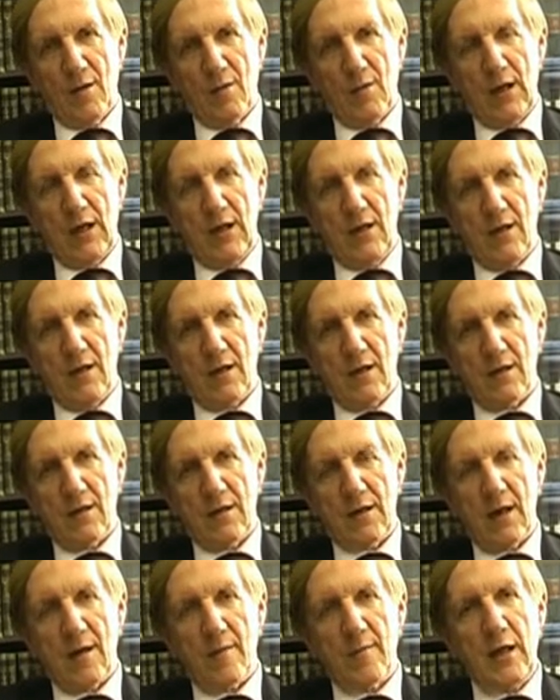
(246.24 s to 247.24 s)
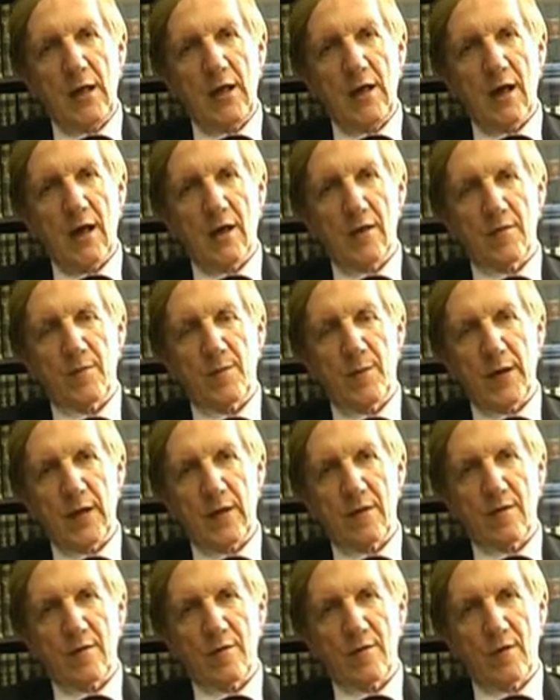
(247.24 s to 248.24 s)
Well, there are many
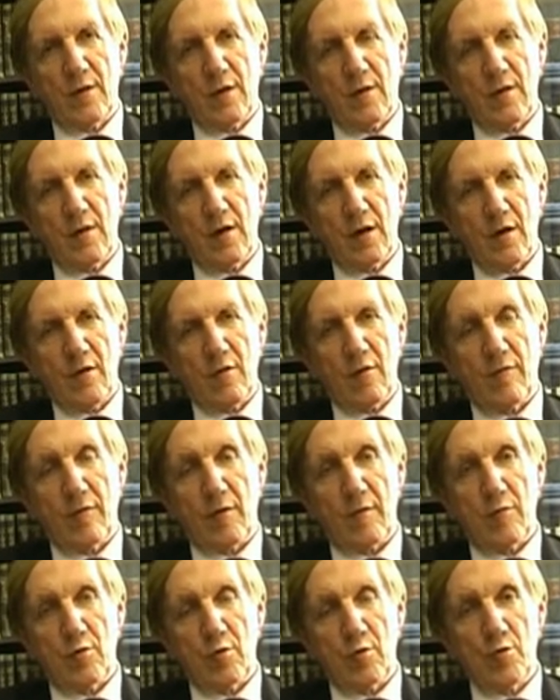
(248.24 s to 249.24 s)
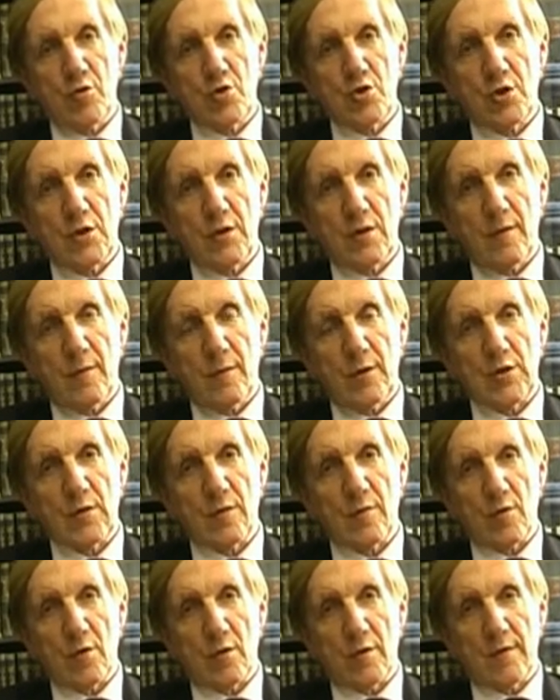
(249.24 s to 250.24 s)
aspects of the theory of evolution which
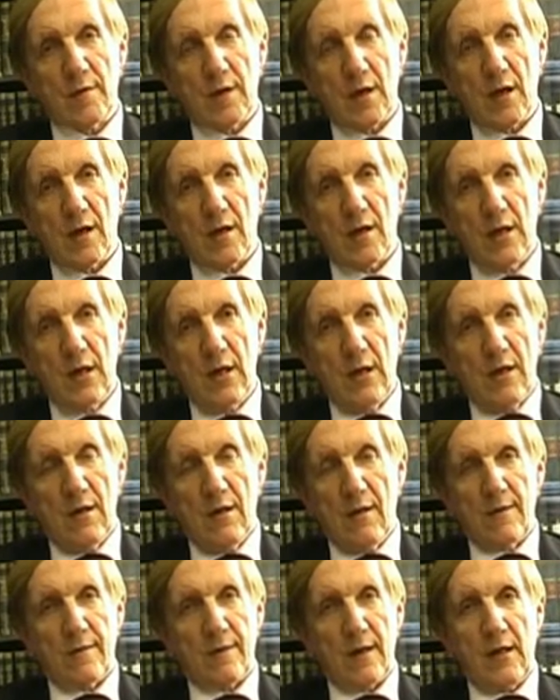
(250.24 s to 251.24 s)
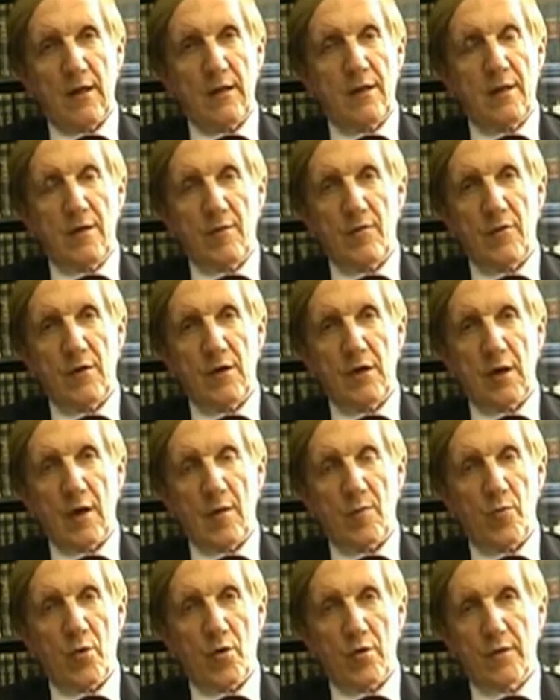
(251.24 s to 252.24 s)
of course are scientific
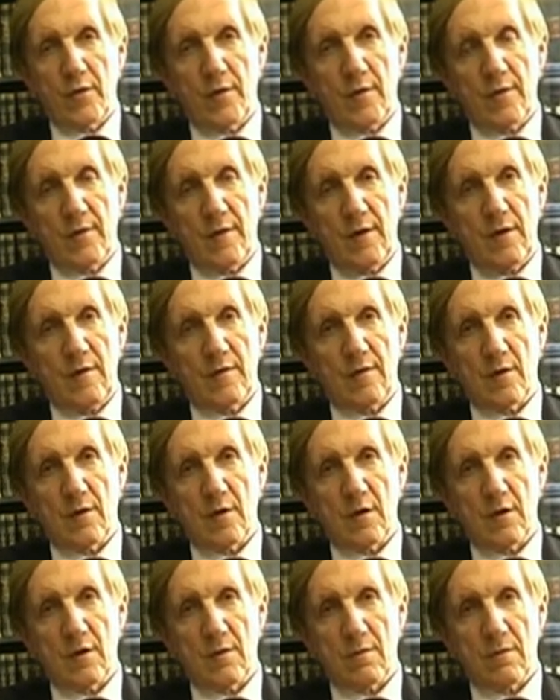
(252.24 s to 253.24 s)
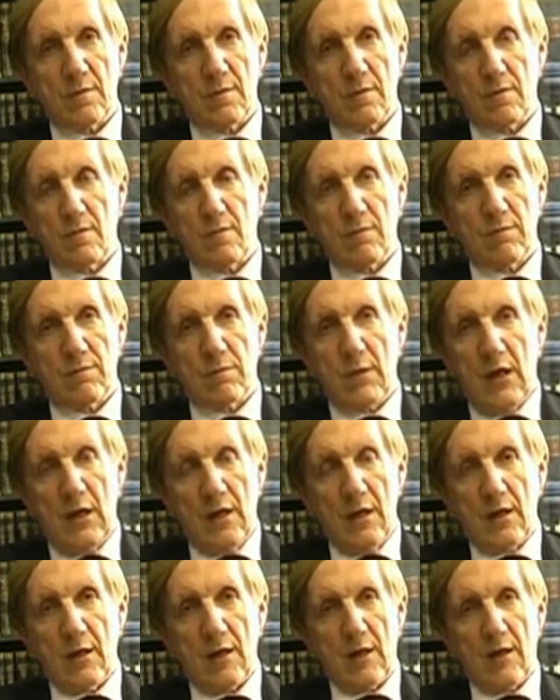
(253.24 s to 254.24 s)
hypotheses or
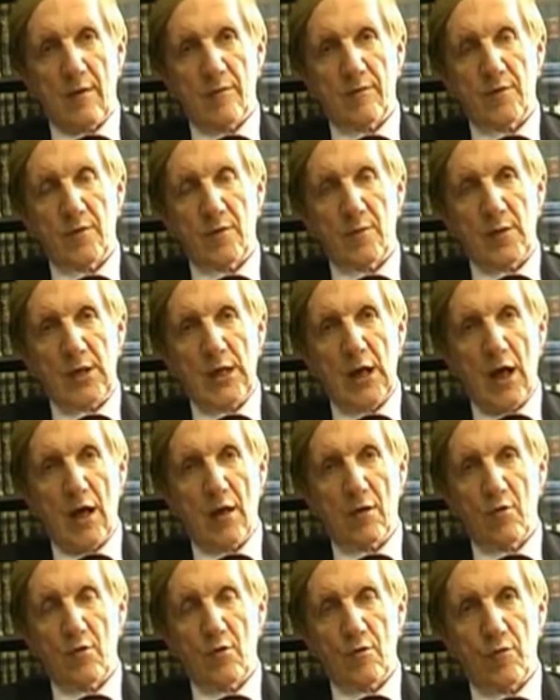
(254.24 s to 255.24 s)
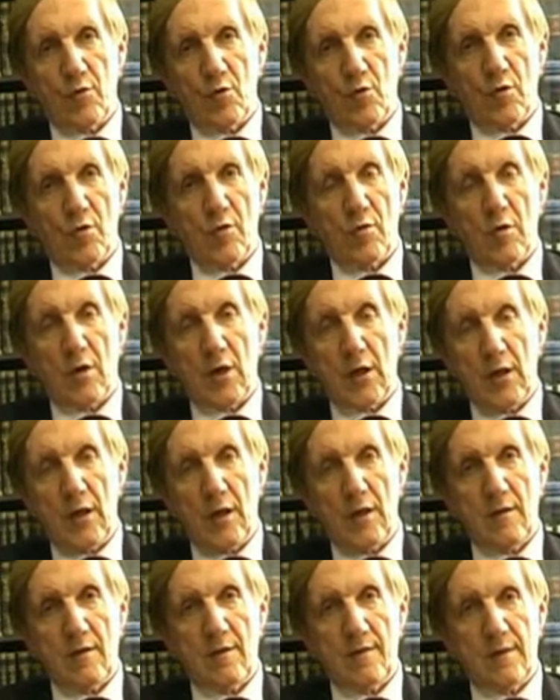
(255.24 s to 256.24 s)
have to be argued for or
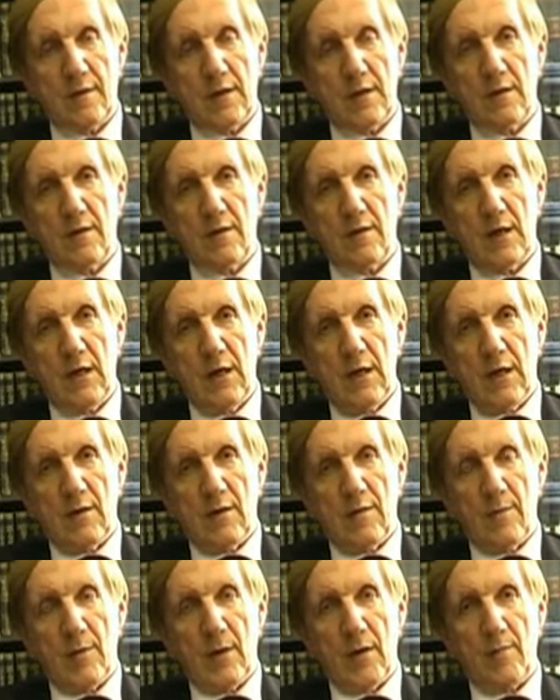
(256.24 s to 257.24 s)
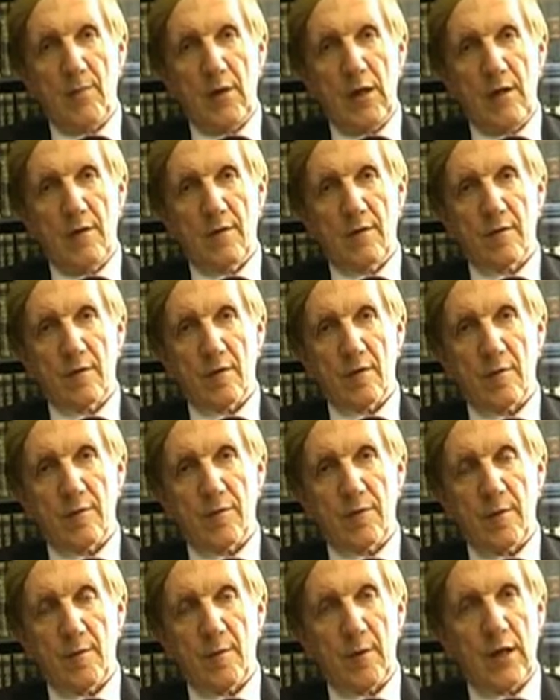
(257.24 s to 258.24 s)
against it by means
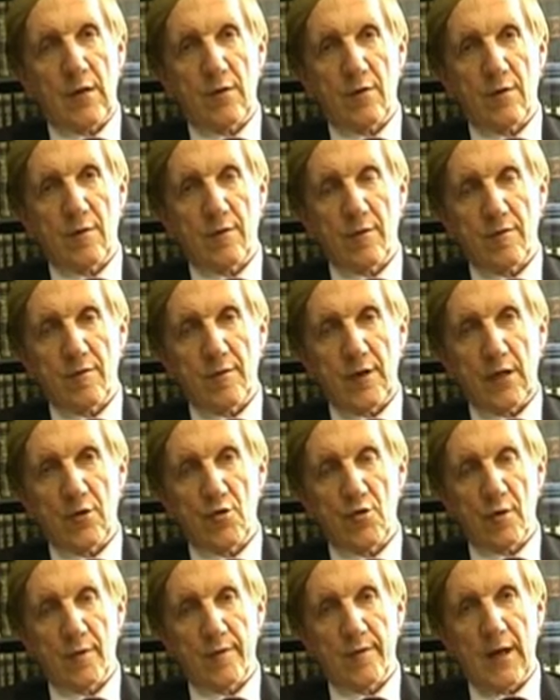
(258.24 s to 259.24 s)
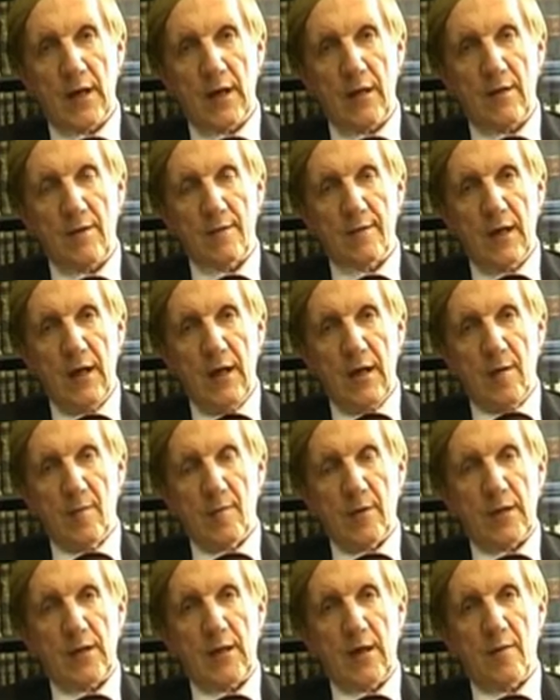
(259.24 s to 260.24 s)
of the methods of natural science.
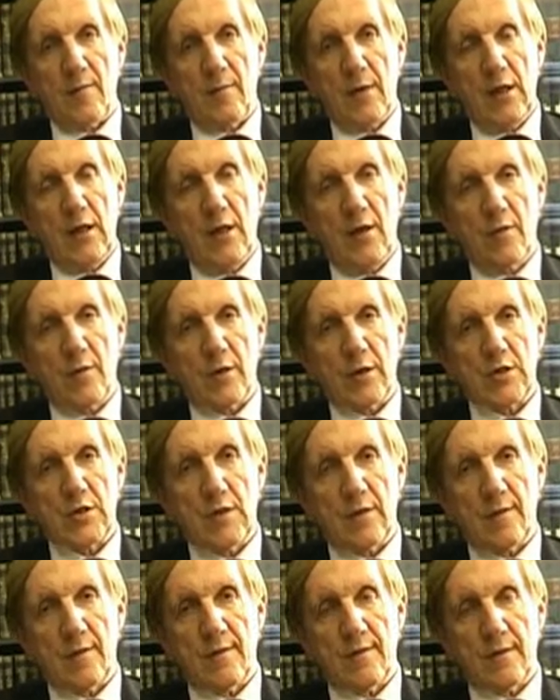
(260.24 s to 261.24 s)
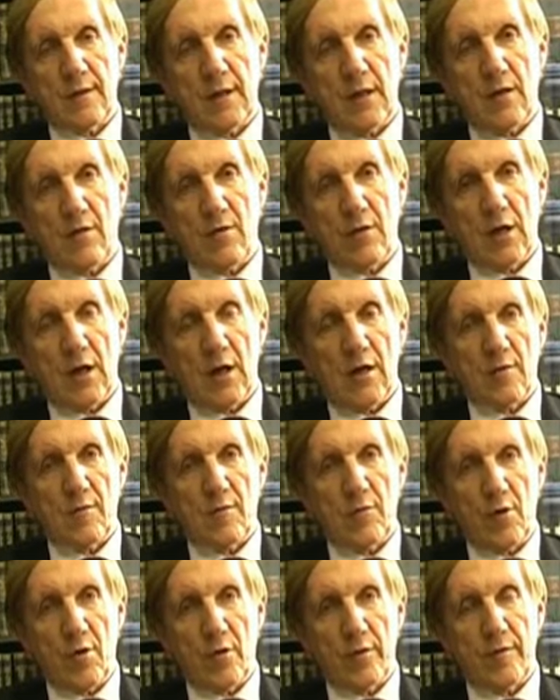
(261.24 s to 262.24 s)
But there are many questions that regard
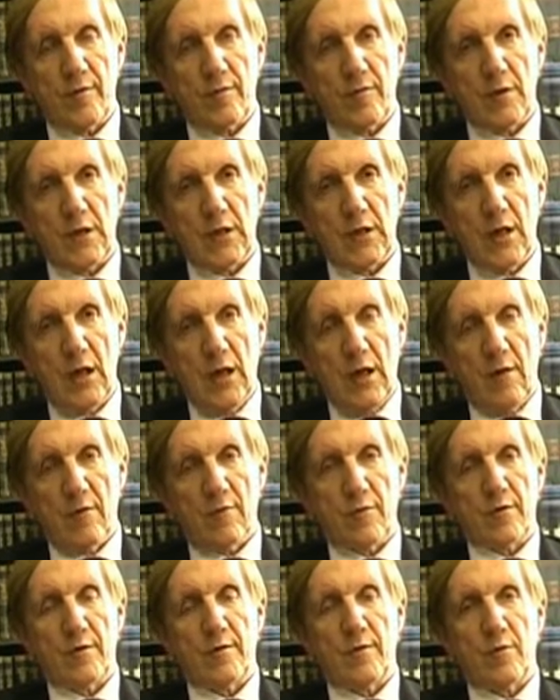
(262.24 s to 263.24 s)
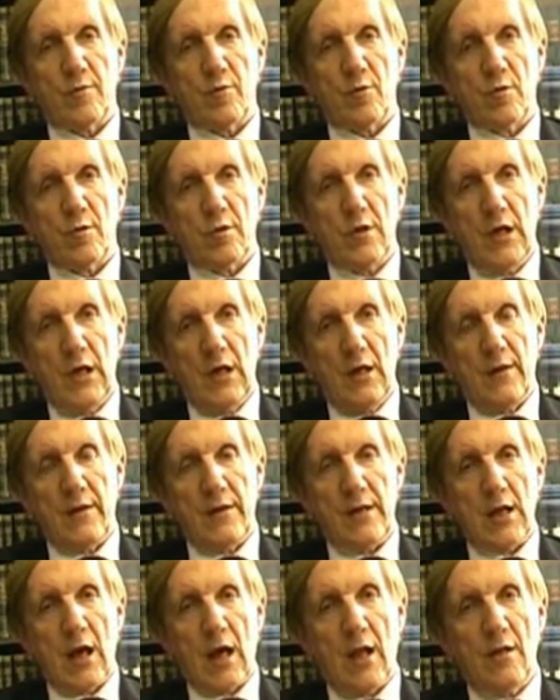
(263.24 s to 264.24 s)
philosophy. First of all,
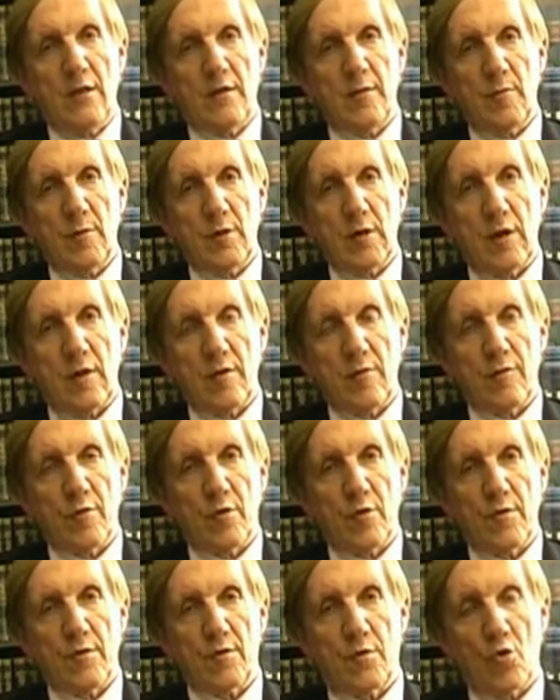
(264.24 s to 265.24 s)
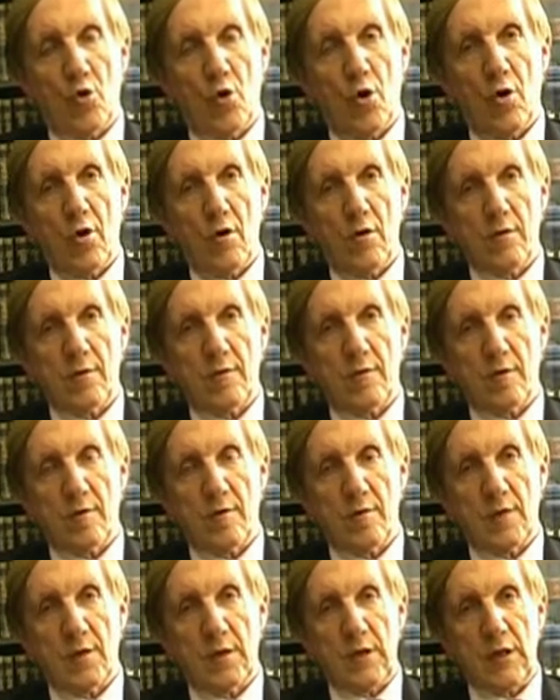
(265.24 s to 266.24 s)
the ultimate and first cause
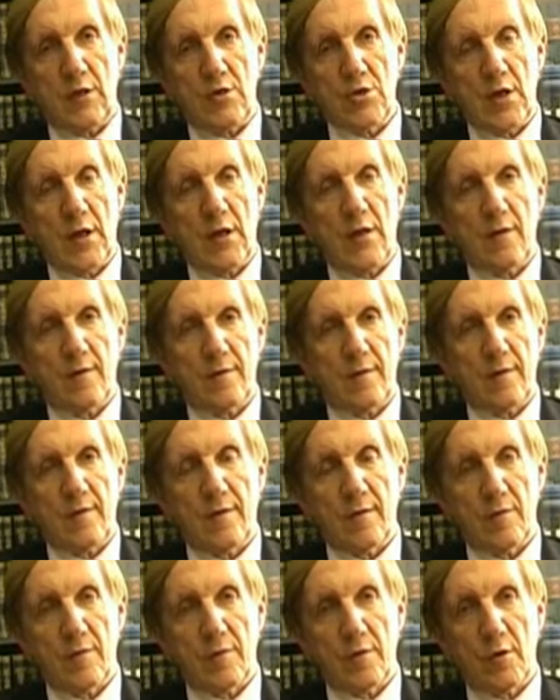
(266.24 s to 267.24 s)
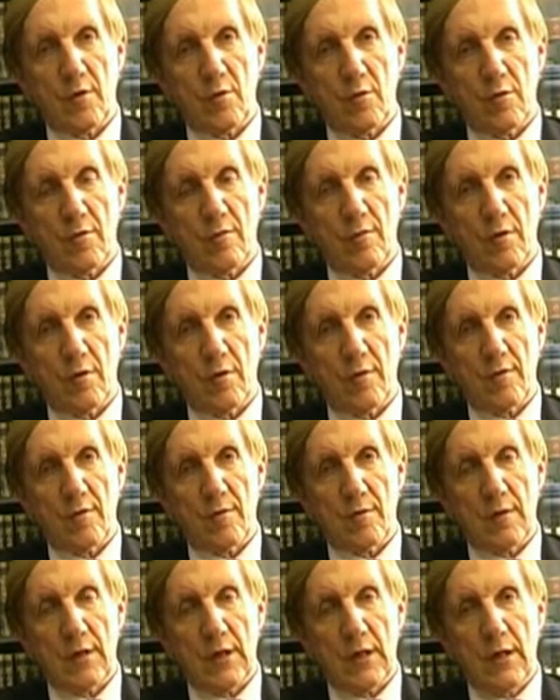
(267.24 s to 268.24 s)
of the genesis of the universe,